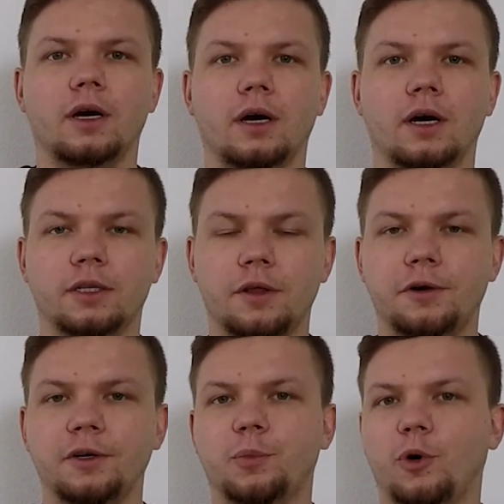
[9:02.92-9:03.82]

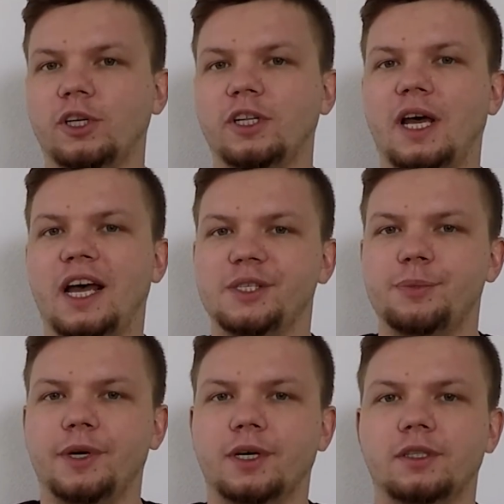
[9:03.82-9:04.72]
Another important
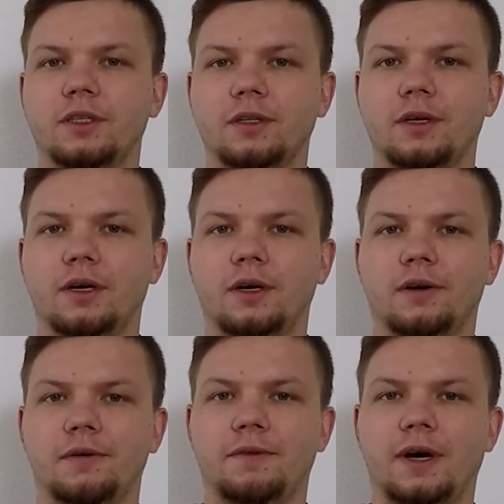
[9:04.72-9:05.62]
aspect in
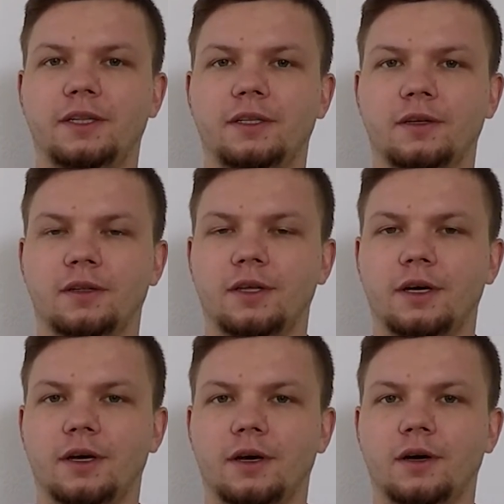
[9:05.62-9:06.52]
fighting
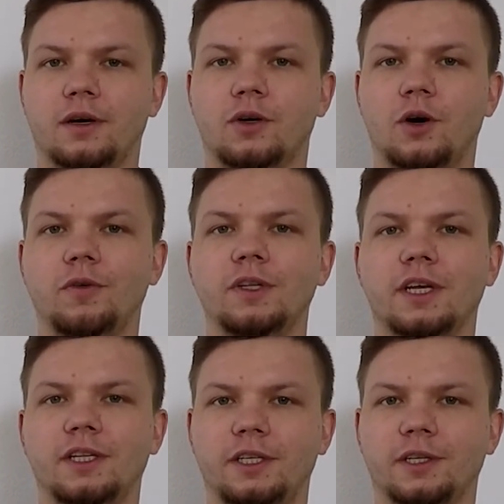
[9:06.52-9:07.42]
the
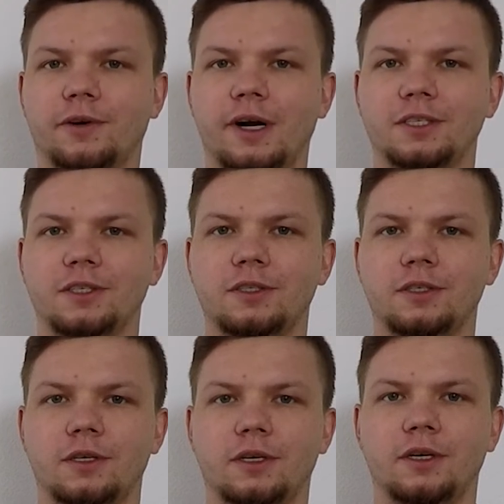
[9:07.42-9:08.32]
COVID-19
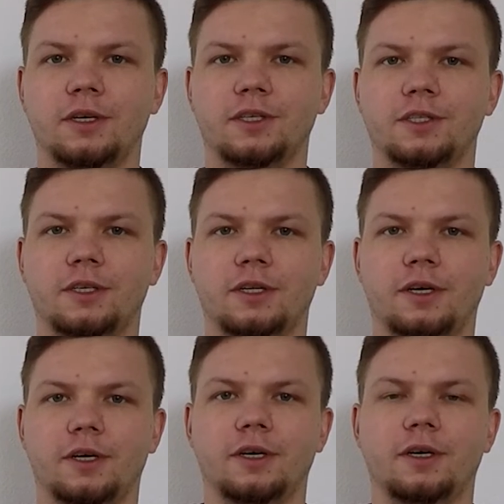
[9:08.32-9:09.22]
crisis is
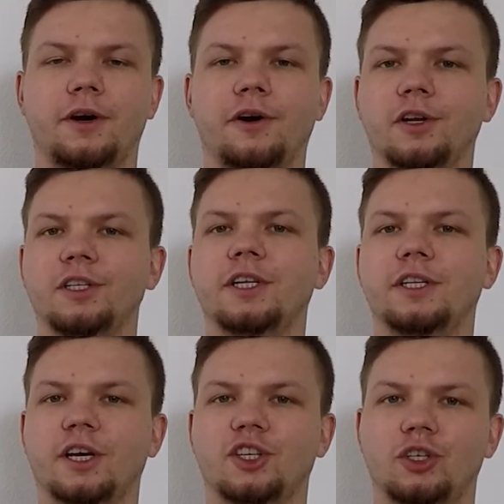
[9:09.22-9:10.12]
early
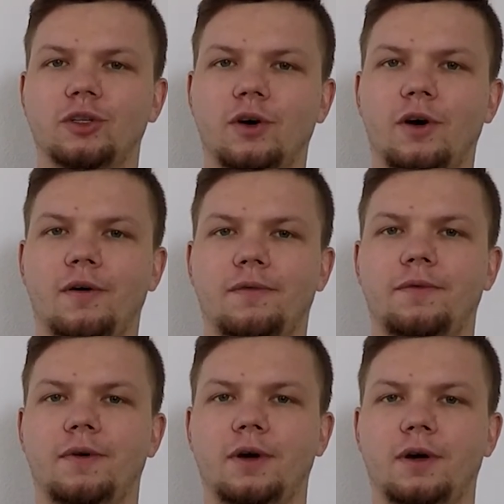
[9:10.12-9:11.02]
detection of
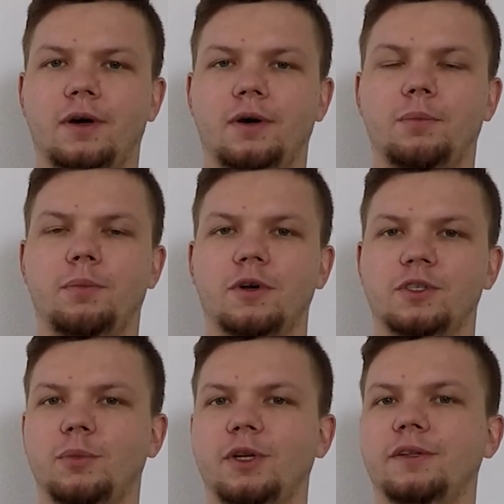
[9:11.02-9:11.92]

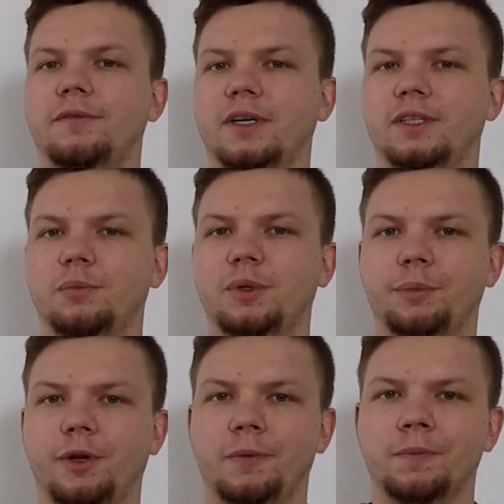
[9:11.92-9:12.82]
possibly infected people.